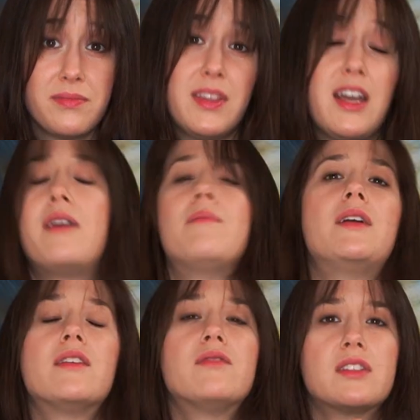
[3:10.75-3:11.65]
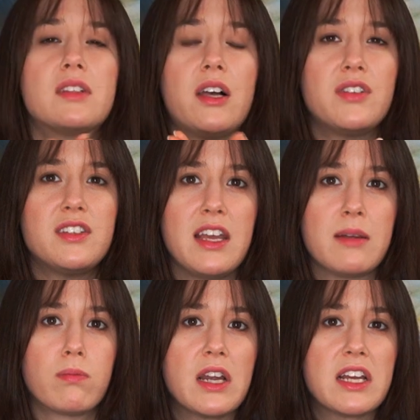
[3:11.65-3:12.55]
Now, many of us love to
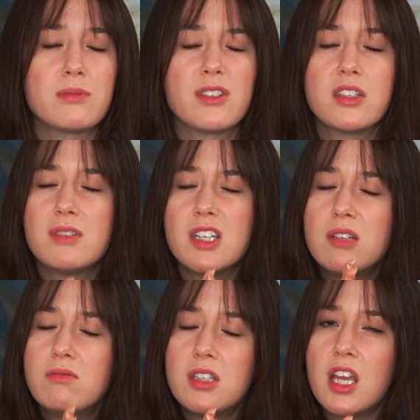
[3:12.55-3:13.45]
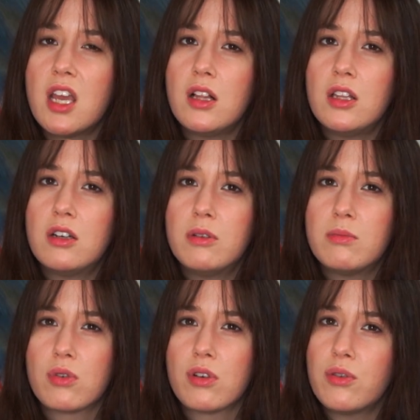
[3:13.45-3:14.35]
take breaks, but sometimes we take a little bit
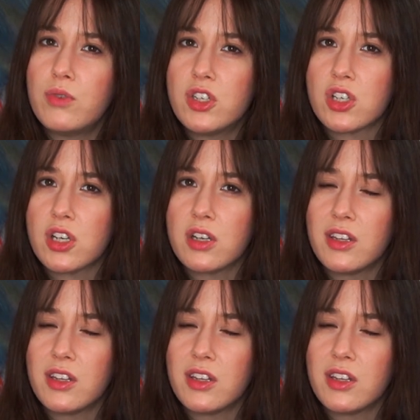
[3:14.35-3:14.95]
more than we should.